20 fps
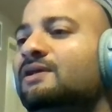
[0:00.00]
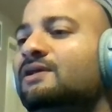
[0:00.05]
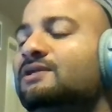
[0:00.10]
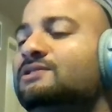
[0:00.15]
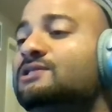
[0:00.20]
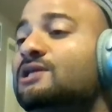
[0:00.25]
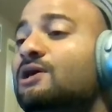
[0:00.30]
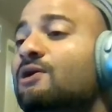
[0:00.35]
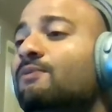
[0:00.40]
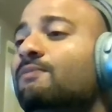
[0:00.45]

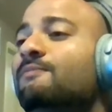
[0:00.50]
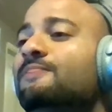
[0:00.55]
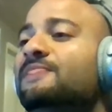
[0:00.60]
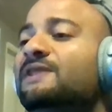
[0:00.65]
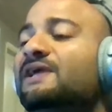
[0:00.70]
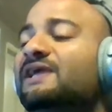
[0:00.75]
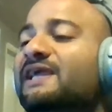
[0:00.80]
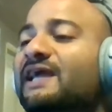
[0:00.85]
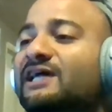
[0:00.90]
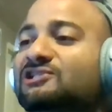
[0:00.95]
So
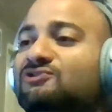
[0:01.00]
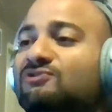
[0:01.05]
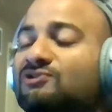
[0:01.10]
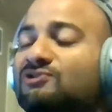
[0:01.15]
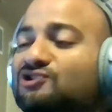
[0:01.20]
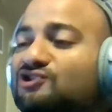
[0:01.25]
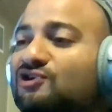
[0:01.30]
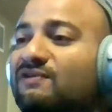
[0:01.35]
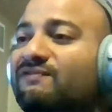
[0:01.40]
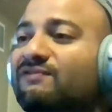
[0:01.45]
the Kestrel
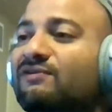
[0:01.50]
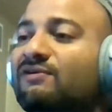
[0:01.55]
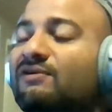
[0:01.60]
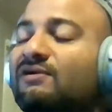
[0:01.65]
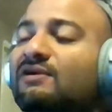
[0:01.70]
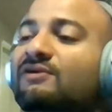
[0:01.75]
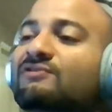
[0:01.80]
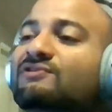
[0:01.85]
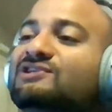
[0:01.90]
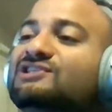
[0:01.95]

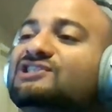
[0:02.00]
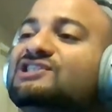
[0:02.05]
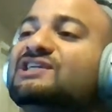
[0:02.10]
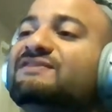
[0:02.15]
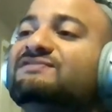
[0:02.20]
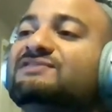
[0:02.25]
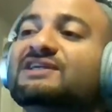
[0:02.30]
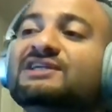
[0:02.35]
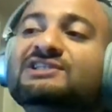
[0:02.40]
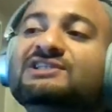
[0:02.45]
server
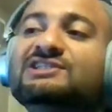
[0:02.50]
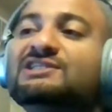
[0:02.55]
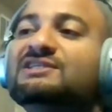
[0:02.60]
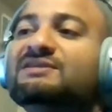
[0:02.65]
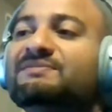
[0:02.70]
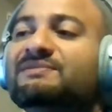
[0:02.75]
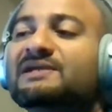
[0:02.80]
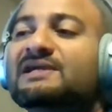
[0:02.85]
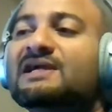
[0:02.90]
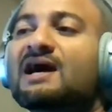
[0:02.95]
receives the
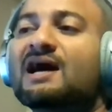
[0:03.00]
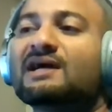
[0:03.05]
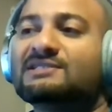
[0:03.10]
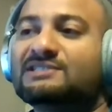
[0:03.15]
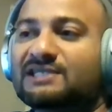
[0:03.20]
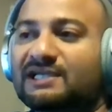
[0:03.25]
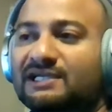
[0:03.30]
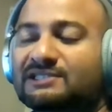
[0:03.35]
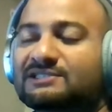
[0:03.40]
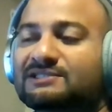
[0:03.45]
HTTP
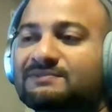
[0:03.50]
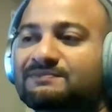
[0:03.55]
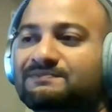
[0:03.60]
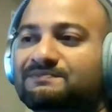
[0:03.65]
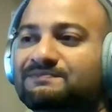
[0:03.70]
context